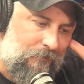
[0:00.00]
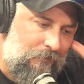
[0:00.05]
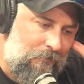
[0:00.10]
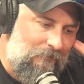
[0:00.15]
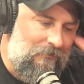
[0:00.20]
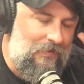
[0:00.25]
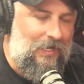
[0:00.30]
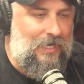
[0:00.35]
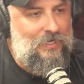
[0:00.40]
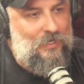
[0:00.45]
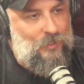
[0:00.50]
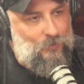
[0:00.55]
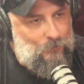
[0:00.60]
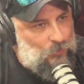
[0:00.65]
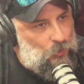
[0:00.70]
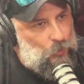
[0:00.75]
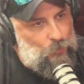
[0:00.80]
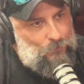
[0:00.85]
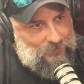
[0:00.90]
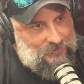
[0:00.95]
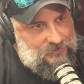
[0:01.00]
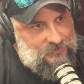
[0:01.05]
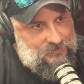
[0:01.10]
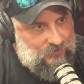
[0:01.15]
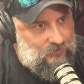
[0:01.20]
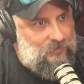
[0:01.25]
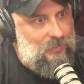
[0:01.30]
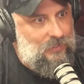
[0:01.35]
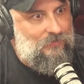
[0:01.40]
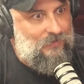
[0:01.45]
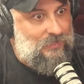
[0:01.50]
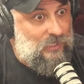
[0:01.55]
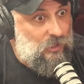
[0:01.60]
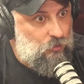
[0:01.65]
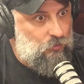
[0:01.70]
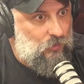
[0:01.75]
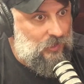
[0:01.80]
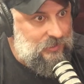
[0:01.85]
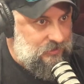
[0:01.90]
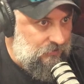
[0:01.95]
Like not on purpose. They're not like
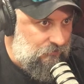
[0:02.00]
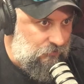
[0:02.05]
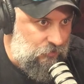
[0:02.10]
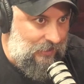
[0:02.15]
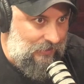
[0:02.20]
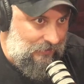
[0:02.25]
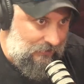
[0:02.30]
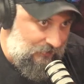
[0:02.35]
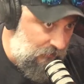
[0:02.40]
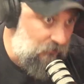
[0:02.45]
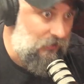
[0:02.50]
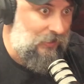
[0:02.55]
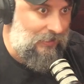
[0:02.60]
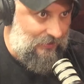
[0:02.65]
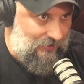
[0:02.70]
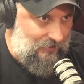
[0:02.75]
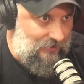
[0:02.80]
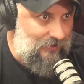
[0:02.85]
aggressive trying to like.